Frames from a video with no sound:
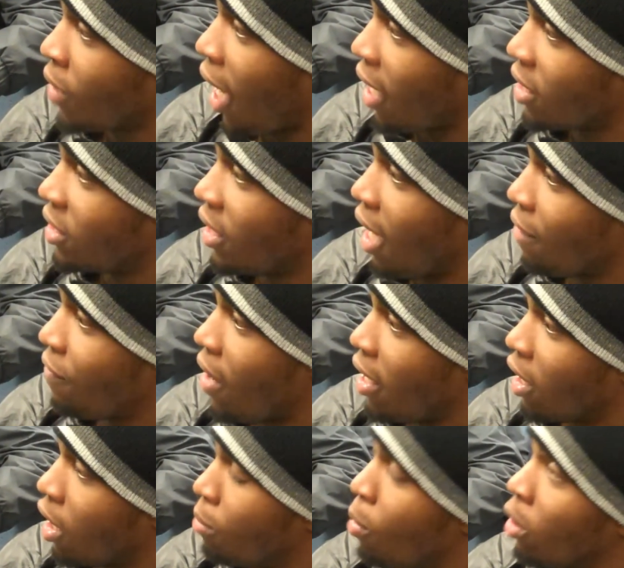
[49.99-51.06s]
I can see I
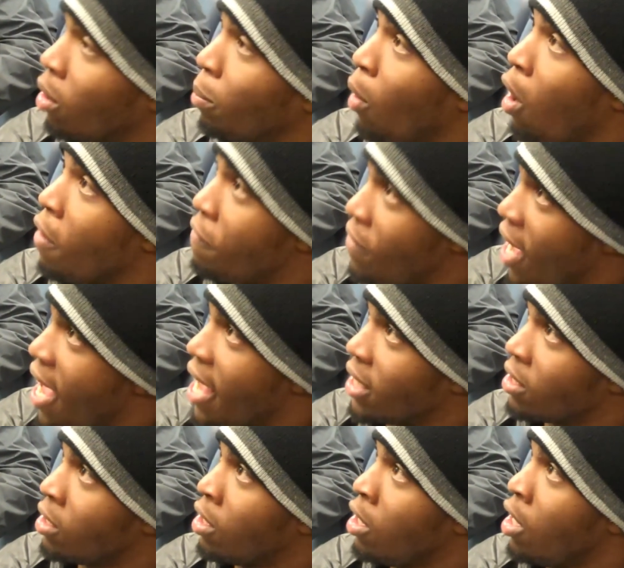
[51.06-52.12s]
finally come up the ball
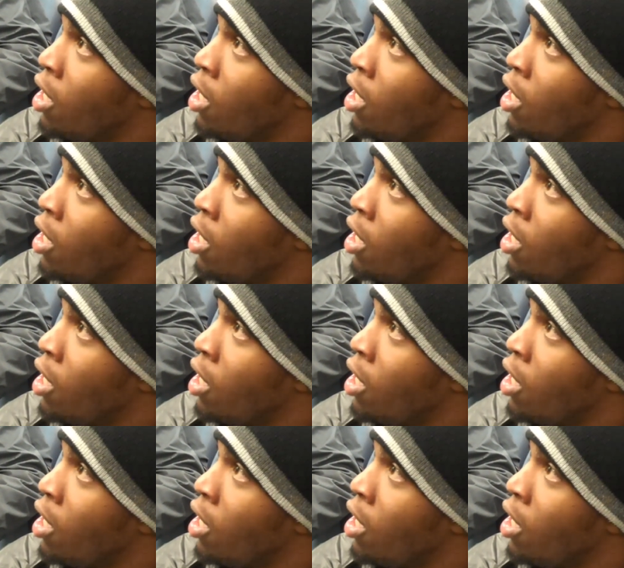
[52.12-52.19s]
fast.